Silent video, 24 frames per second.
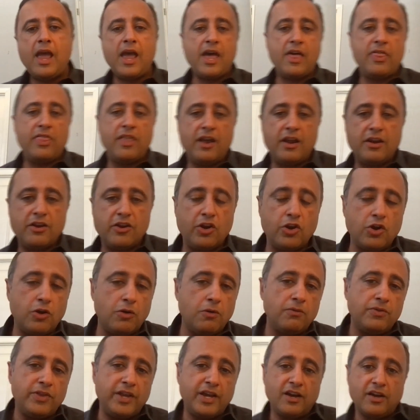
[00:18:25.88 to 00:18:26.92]
And then,
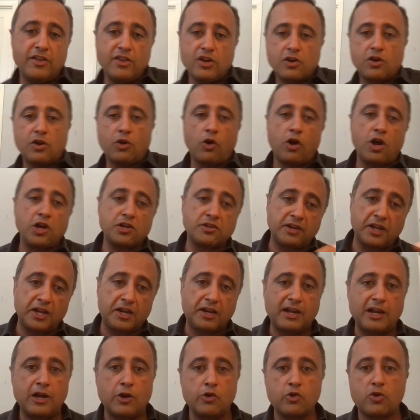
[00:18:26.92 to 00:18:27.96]
there are other costs
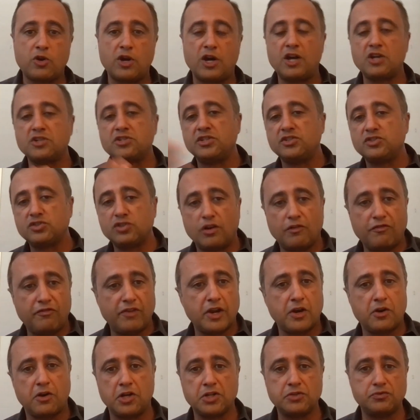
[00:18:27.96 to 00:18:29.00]
like cloud costs and
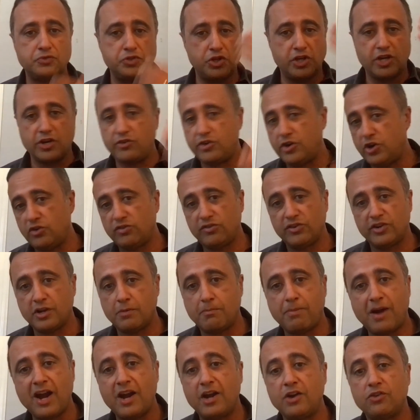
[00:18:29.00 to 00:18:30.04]
software costs, which you can reduce
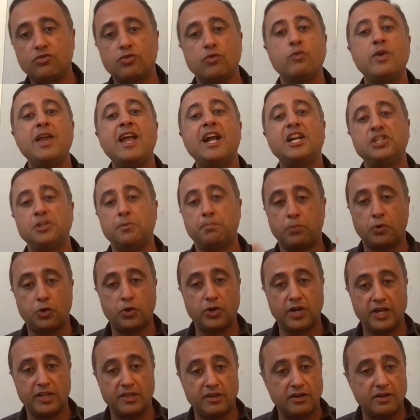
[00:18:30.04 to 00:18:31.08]
under buyer. So we actually put
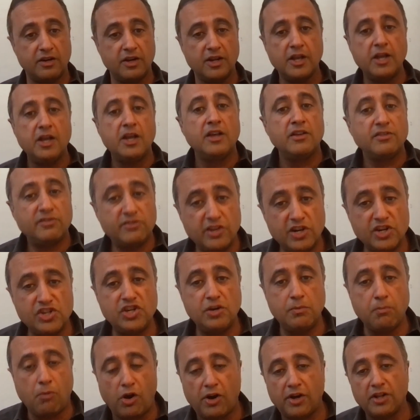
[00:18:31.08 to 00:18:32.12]
together
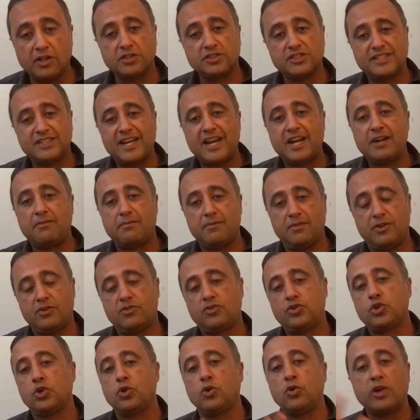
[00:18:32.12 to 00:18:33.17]
synergy models that
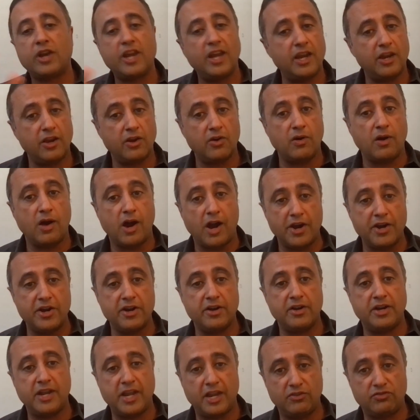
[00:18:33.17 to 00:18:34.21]
show, okay,
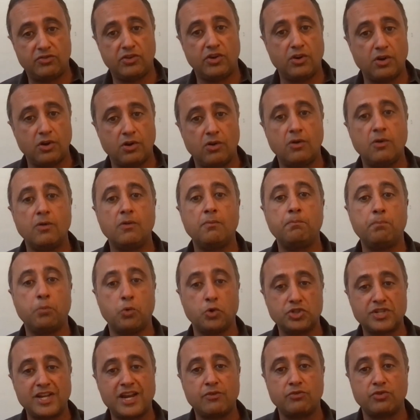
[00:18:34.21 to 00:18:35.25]
under day zero,
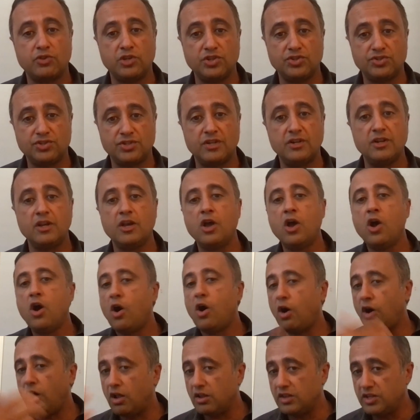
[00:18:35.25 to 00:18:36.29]
post acquisition,
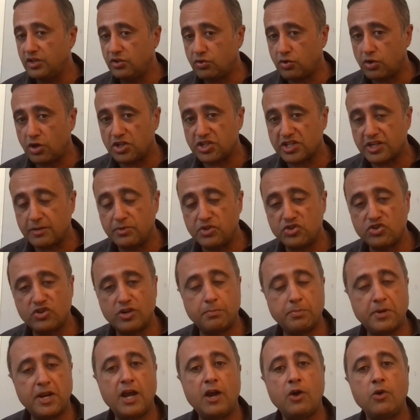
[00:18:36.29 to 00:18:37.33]
all these costs can be
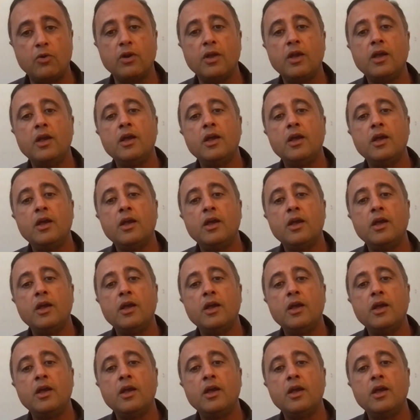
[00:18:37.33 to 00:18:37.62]
stripped out.